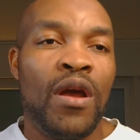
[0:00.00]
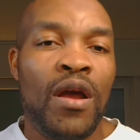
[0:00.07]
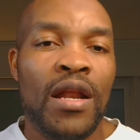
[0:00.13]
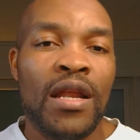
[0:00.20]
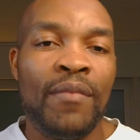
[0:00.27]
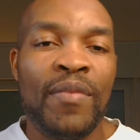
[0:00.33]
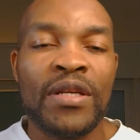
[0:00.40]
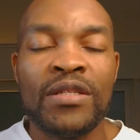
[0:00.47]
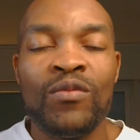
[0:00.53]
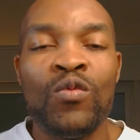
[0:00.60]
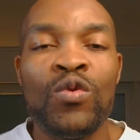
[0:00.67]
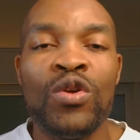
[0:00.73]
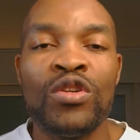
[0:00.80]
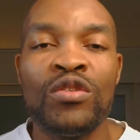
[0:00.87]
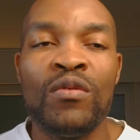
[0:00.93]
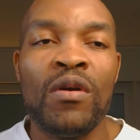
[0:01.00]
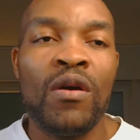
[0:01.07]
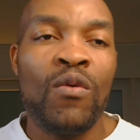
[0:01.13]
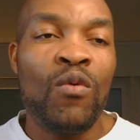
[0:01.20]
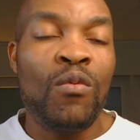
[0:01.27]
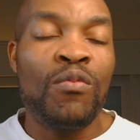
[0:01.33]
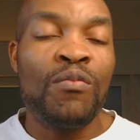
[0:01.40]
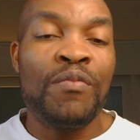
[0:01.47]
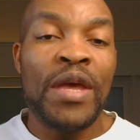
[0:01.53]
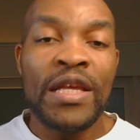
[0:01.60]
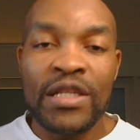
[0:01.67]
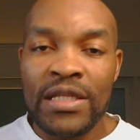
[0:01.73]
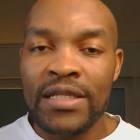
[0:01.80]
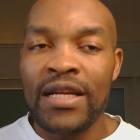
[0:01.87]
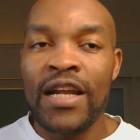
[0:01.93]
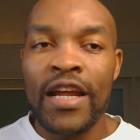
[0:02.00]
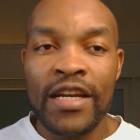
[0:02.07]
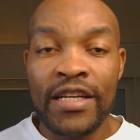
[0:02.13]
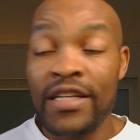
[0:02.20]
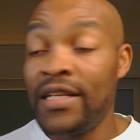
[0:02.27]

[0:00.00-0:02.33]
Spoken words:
the person who pays salary,